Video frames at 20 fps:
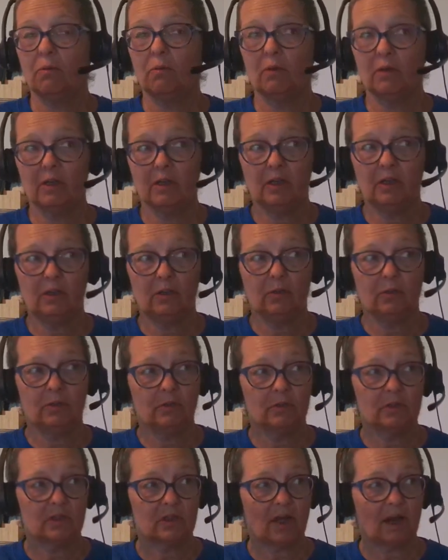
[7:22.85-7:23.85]
What did he do
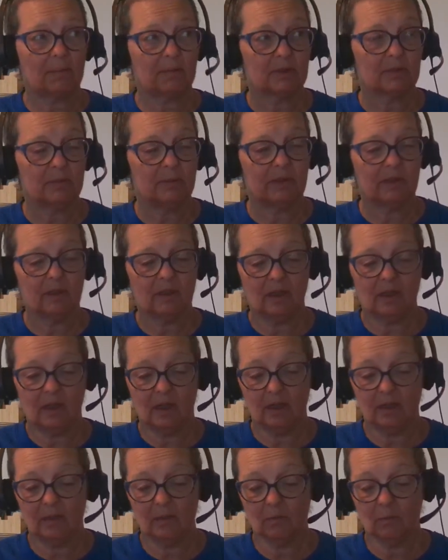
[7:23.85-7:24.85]
to establish me
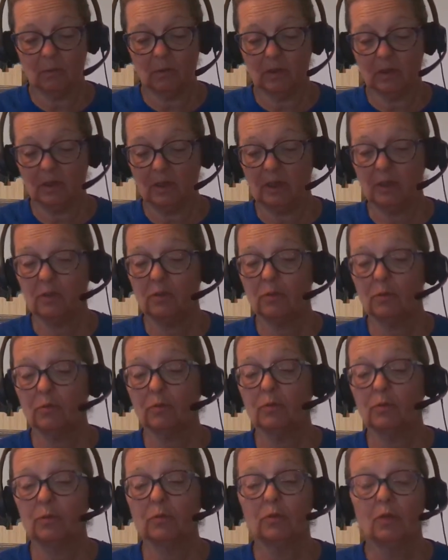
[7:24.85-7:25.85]
today? Or what did he
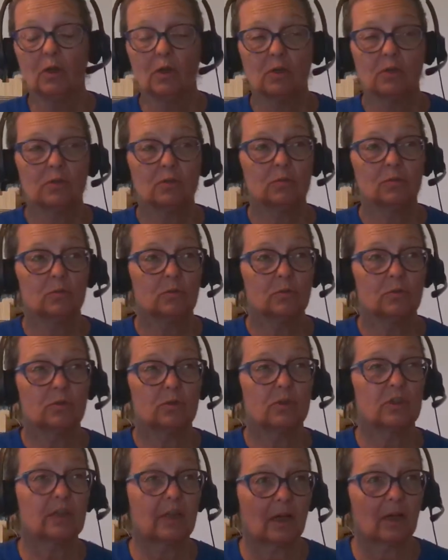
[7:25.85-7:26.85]
do to to
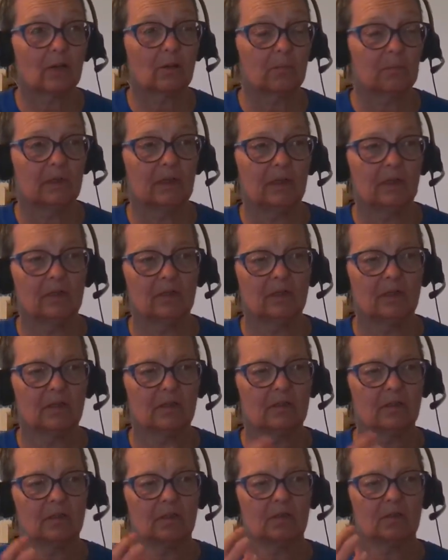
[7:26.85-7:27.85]
to settle me to
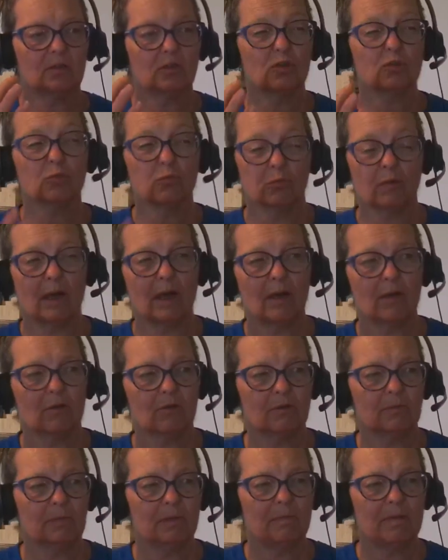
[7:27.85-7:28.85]
get to to
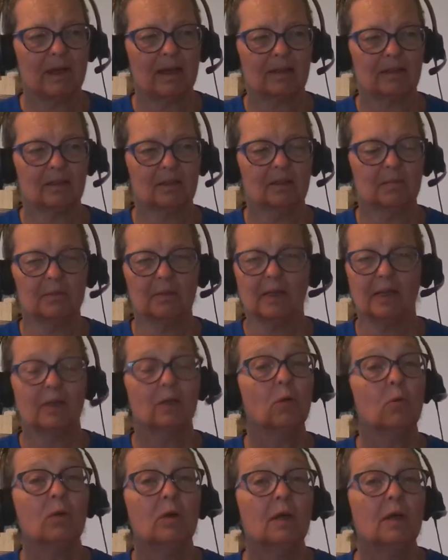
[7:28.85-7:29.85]
ground me back to him today?
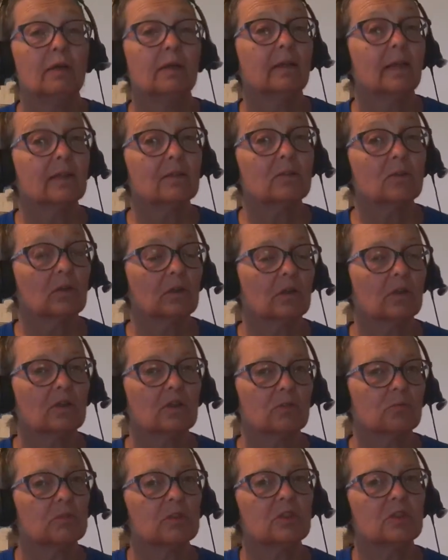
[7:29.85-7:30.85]
No, that's on
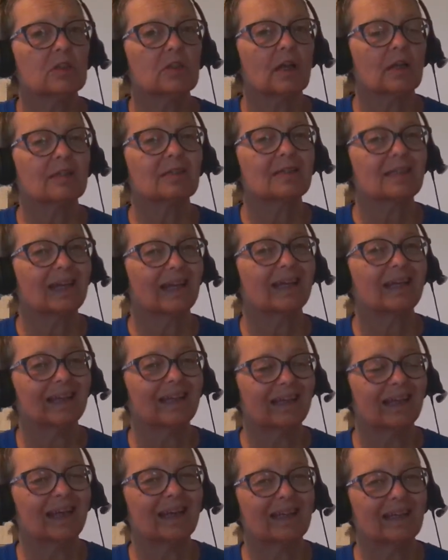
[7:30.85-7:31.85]
us. We just got to stay
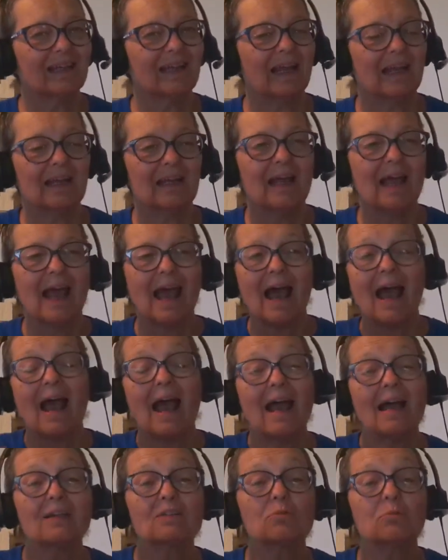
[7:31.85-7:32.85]
connected and
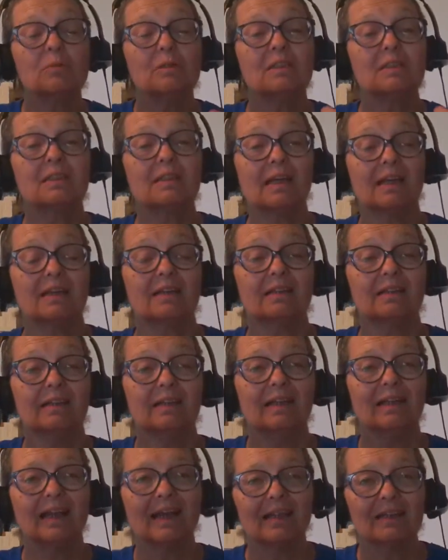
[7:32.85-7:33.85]
as we stay
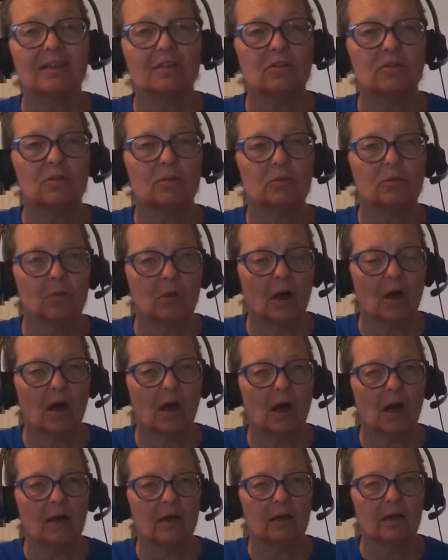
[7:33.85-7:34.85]
connected to
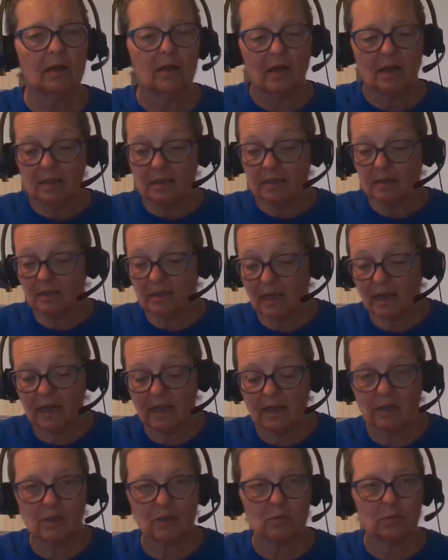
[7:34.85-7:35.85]
God,
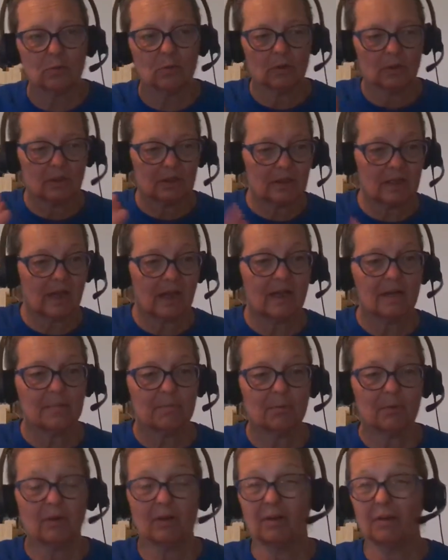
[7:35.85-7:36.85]
stay in his word, stay
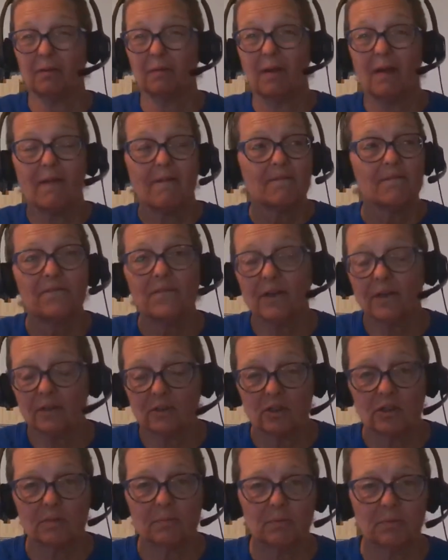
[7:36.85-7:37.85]
in prayer,
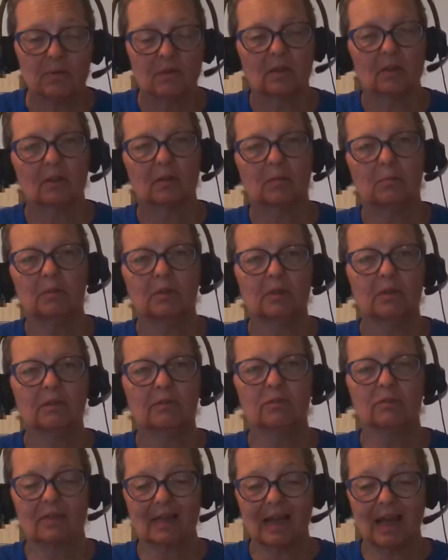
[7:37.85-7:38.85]
fellowship with other
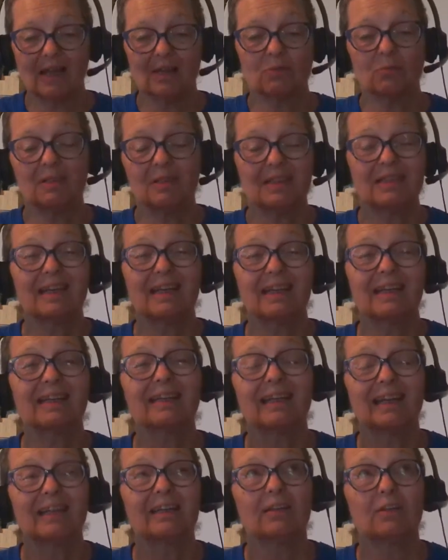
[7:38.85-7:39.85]
believers, as we stay
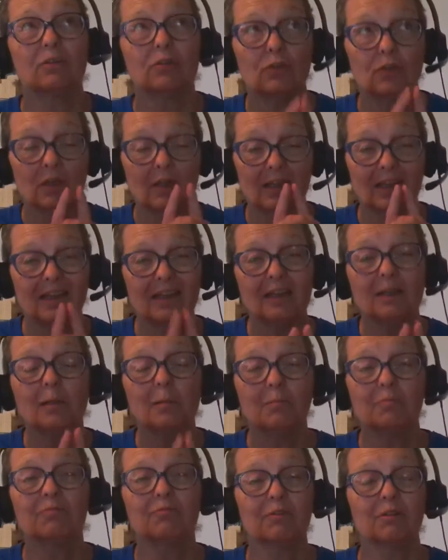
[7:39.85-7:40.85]
connected to
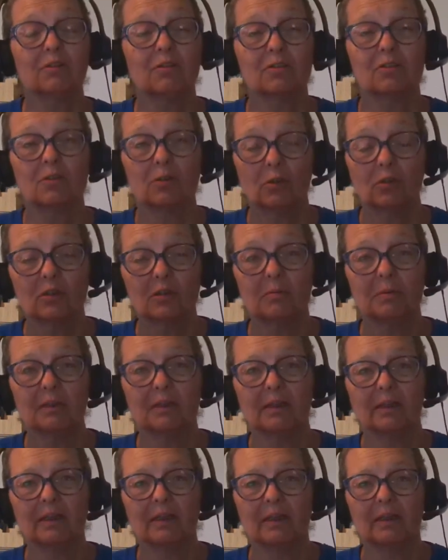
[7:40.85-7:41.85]
him first,
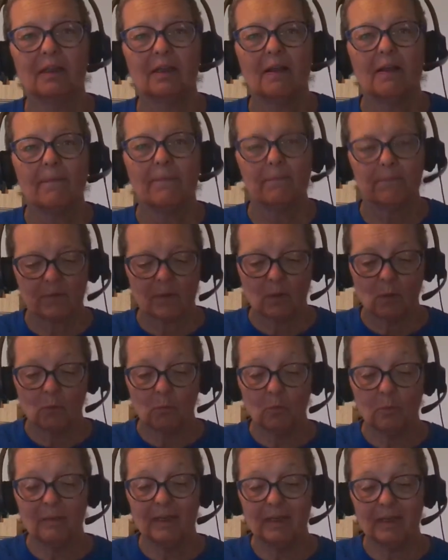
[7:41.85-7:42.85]
ultimately,
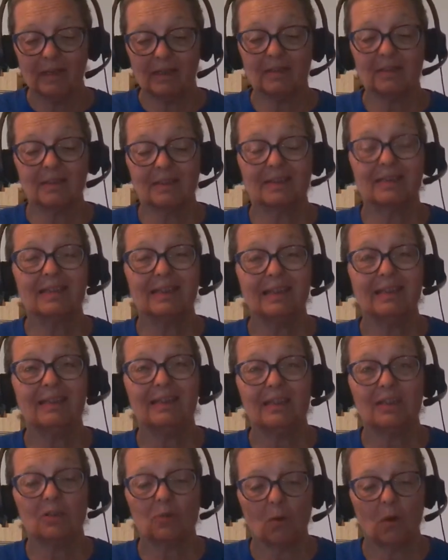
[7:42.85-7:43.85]
we'll begin to see
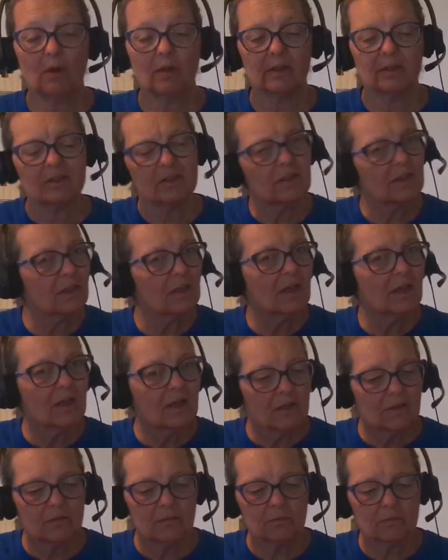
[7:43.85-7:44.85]
these qualities. See,
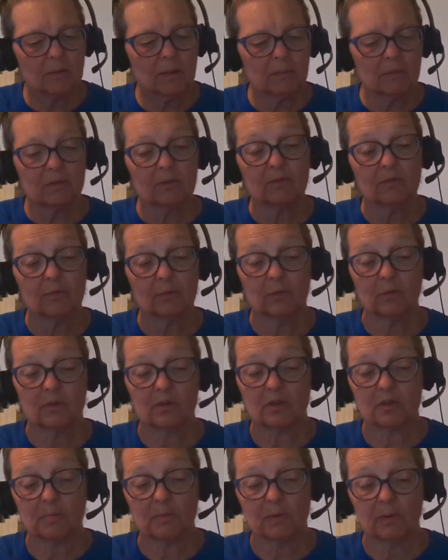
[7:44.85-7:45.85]
remember the fruit
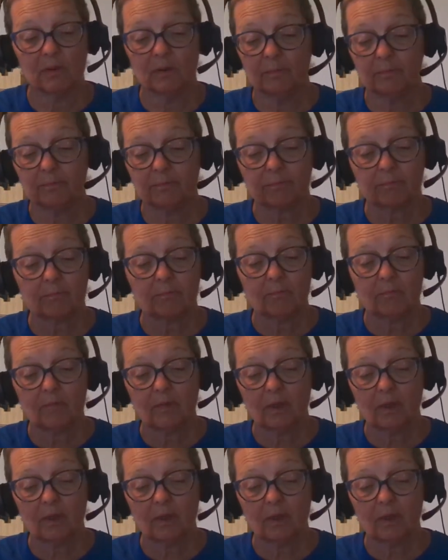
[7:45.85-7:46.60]
of the spirit?